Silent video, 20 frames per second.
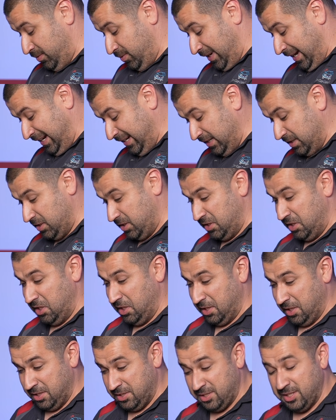I can see
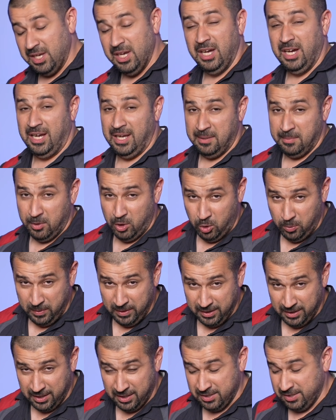this, I am
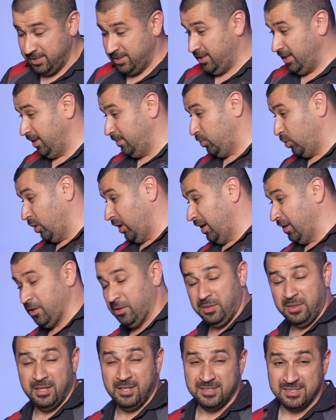hoping there's 10 more other
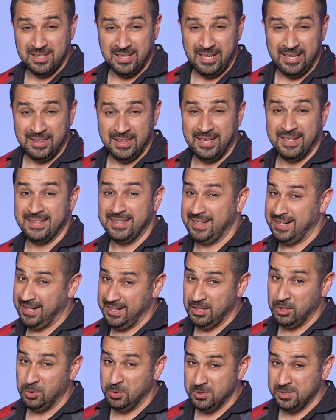things like that that
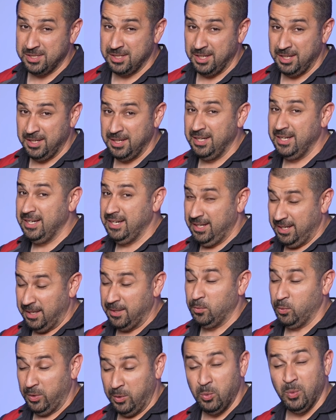I don't see,
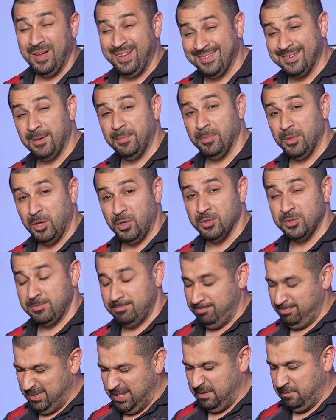and we welcome those,
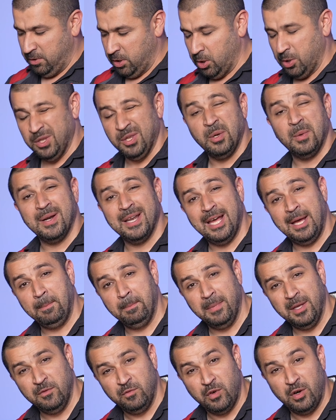even though they were
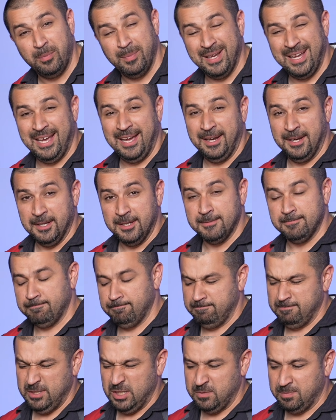not meant for mechanics,
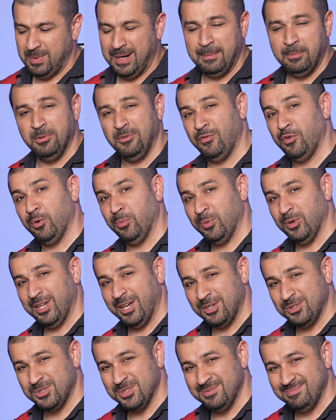just probably for
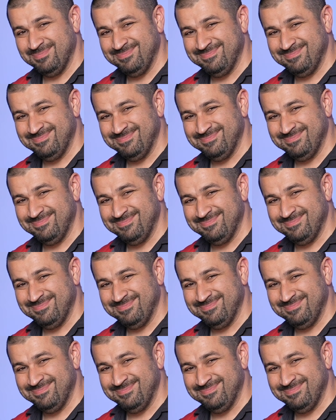production.